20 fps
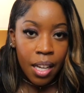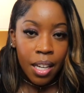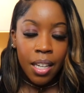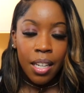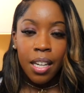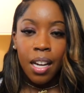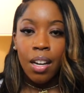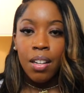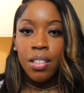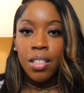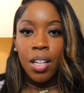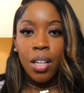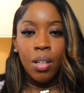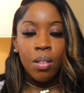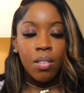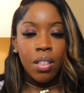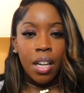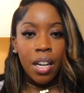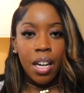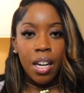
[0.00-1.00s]
Y'all
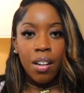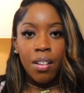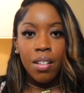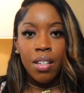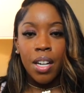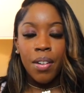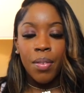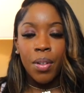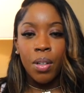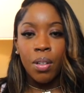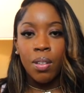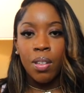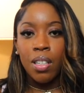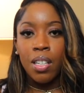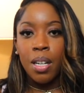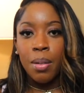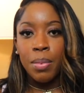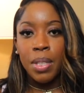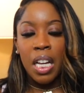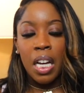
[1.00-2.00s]
know the hair never
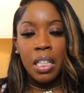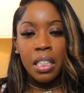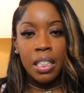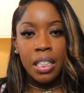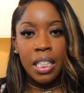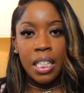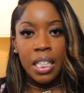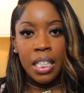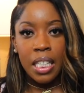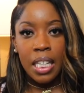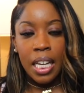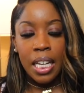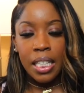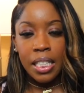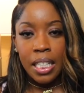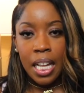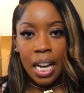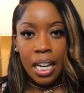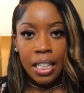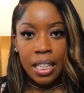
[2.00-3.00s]
comes out looking
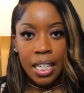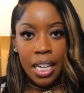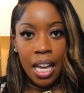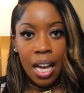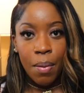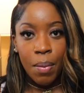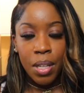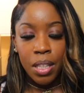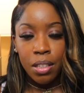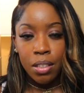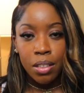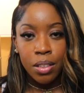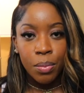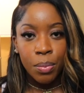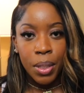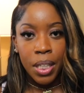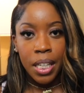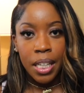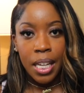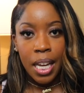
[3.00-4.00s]
exactly how it looks
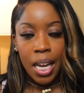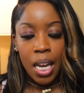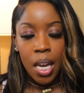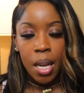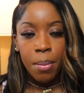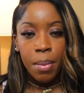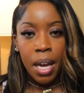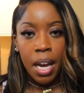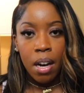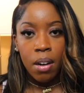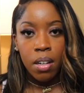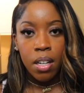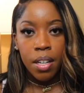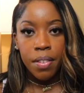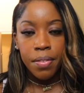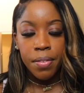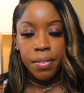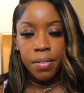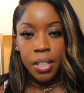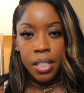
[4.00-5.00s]
when it came out
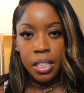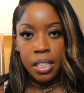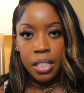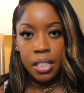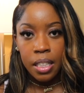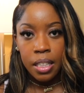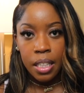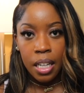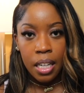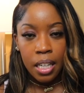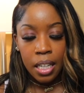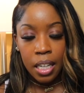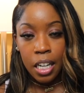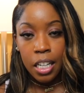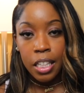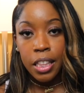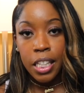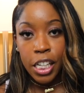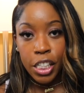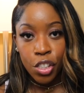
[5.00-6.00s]
of a salon,
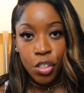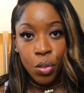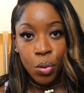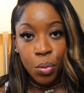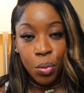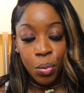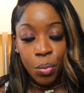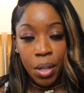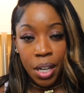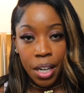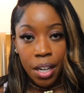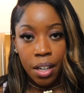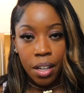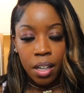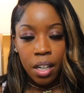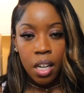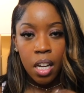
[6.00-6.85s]
unless you do hair.